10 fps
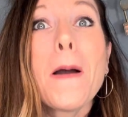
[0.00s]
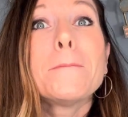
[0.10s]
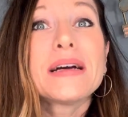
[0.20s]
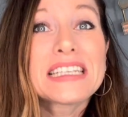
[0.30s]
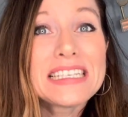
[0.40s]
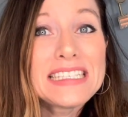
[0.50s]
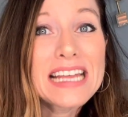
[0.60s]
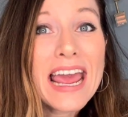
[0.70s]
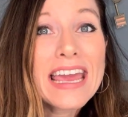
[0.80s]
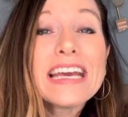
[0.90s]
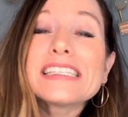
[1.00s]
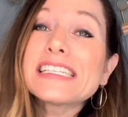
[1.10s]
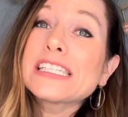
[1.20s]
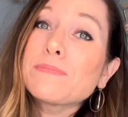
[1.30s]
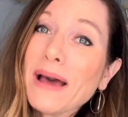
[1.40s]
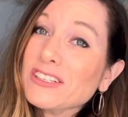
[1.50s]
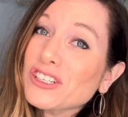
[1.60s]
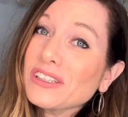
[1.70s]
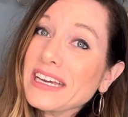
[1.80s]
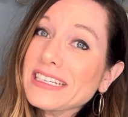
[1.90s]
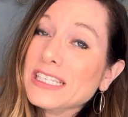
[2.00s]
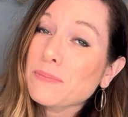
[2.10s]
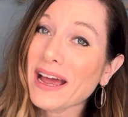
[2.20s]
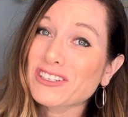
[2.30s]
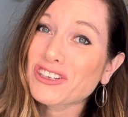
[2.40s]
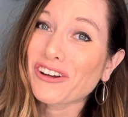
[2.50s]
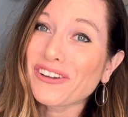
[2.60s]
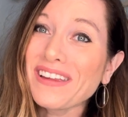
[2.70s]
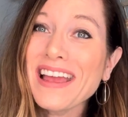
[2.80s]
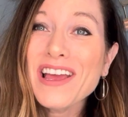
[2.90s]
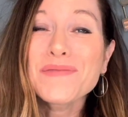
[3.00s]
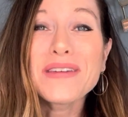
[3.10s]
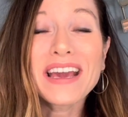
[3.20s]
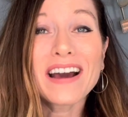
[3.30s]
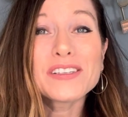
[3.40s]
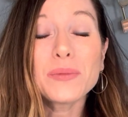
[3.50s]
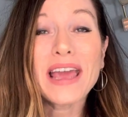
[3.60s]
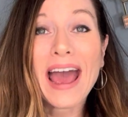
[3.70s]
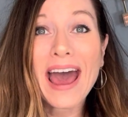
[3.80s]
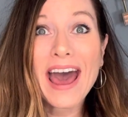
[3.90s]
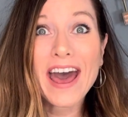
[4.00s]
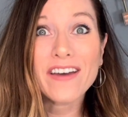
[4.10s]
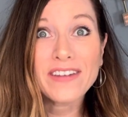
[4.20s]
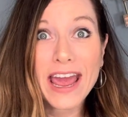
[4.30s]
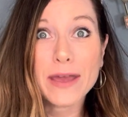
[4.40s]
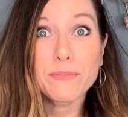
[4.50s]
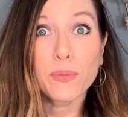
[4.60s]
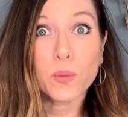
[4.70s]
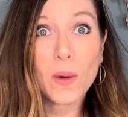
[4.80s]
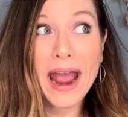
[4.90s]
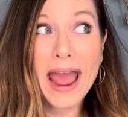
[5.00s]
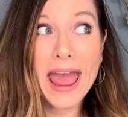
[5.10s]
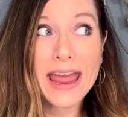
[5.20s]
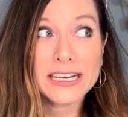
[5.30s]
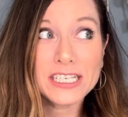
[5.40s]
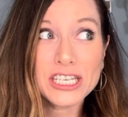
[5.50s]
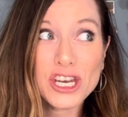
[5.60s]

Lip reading: but today is especially special because we have a brand